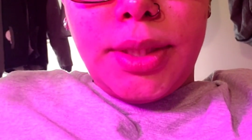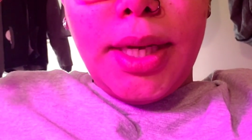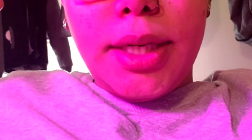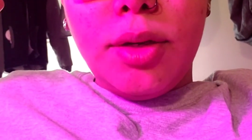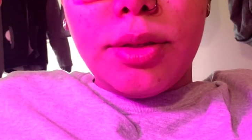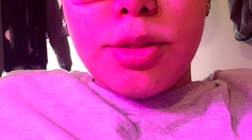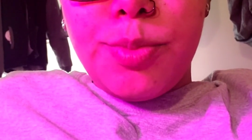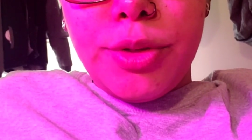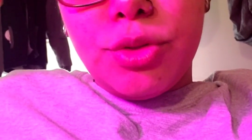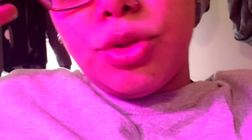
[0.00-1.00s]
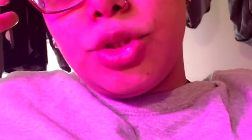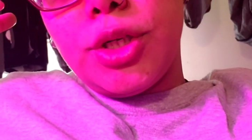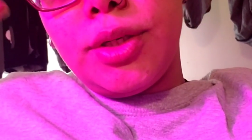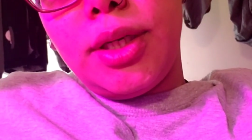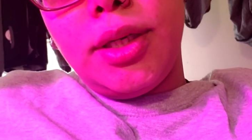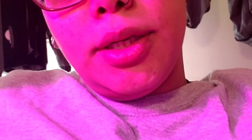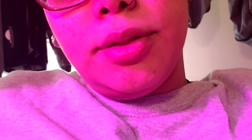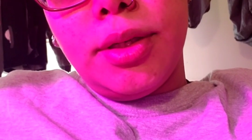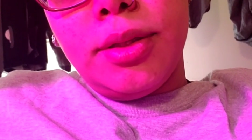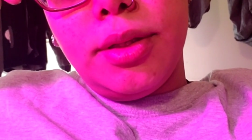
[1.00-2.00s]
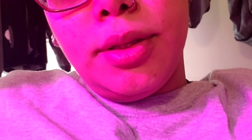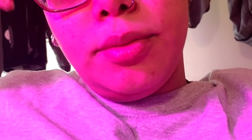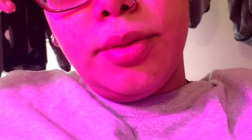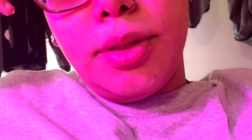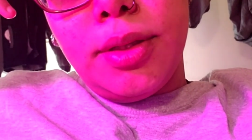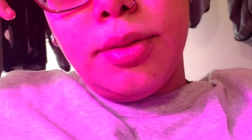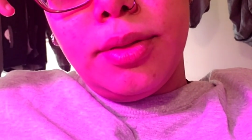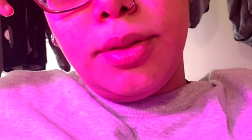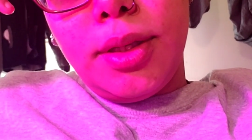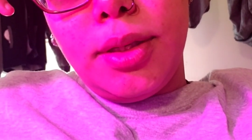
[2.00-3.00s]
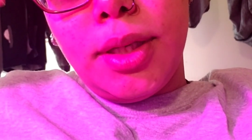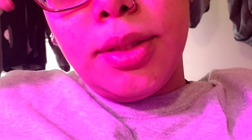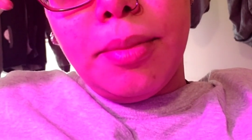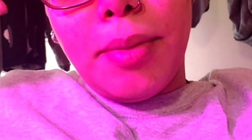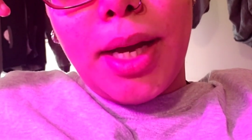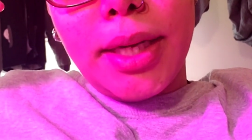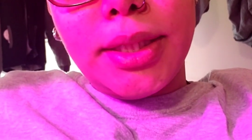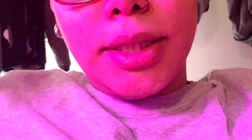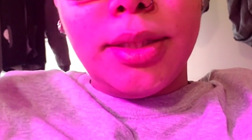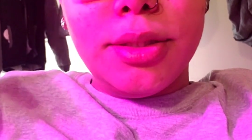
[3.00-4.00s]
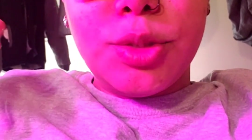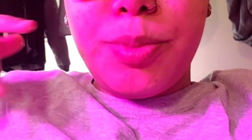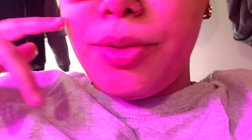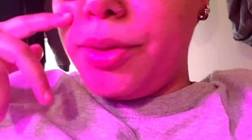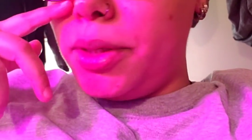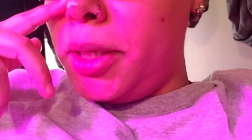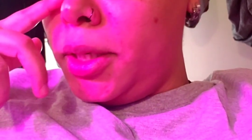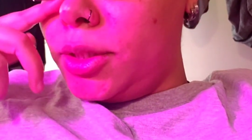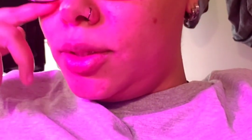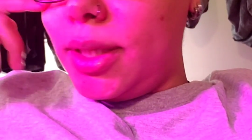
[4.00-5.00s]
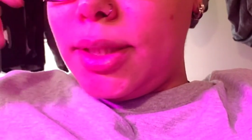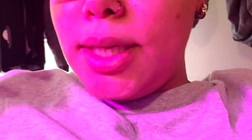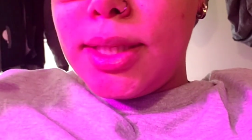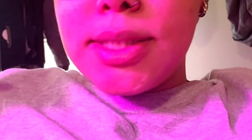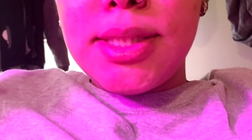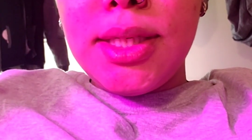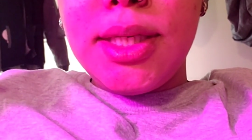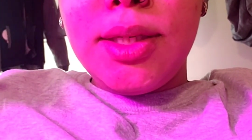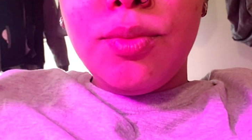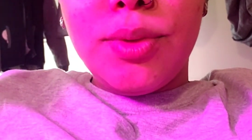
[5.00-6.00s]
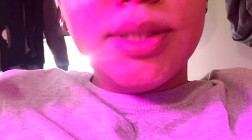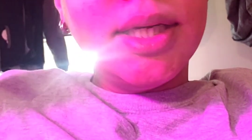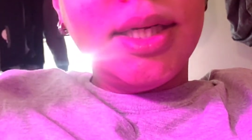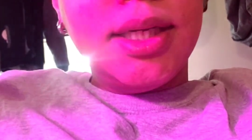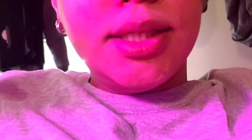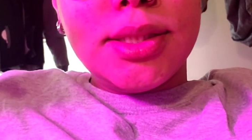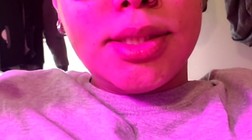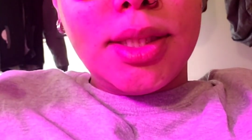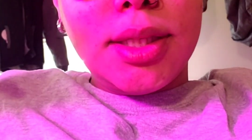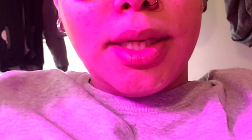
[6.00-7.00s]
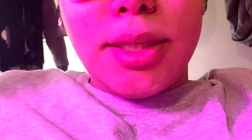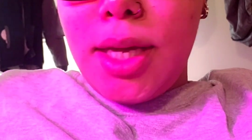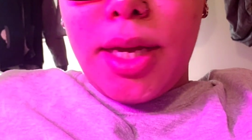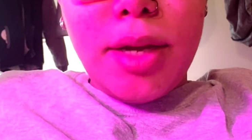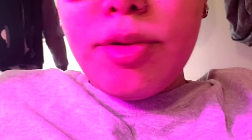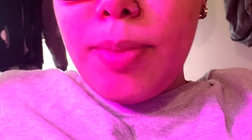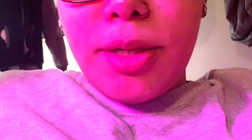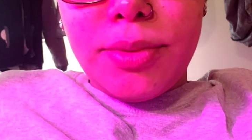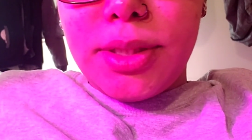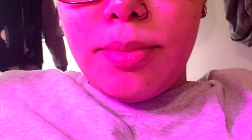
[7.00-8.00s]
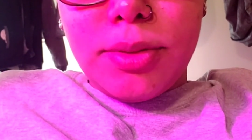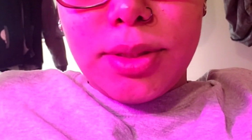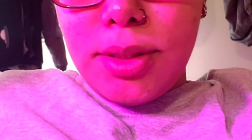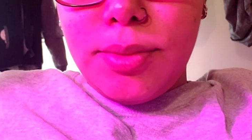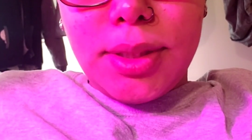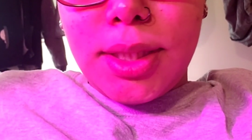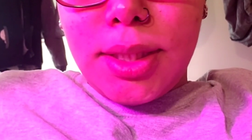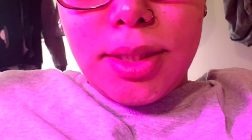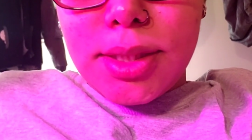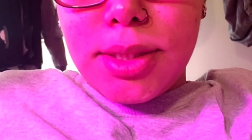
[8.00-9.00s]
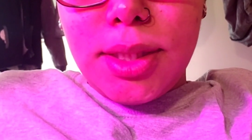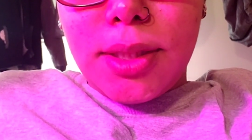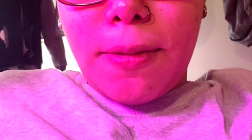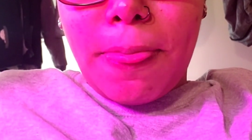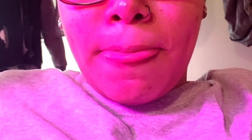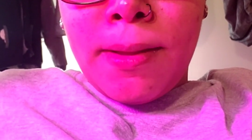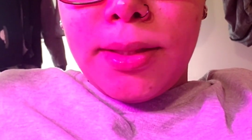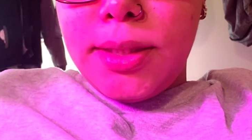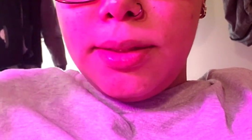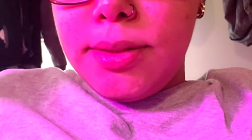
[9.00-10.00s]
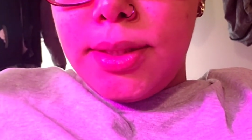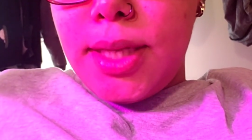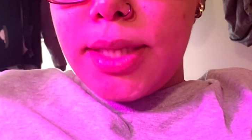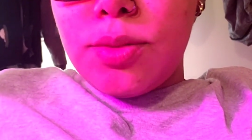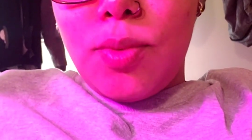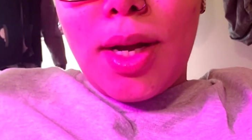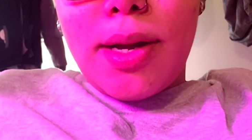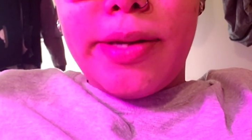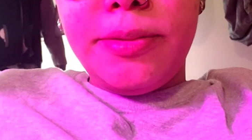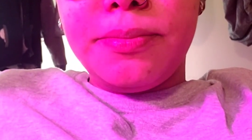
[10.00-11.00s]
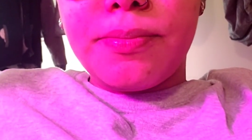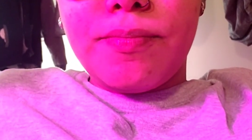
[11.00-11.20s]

getting on a spiritual journey in the mind and in the spirit, so that they could see what they needed to see. And not everybody was able to see what they needed to see. And that's why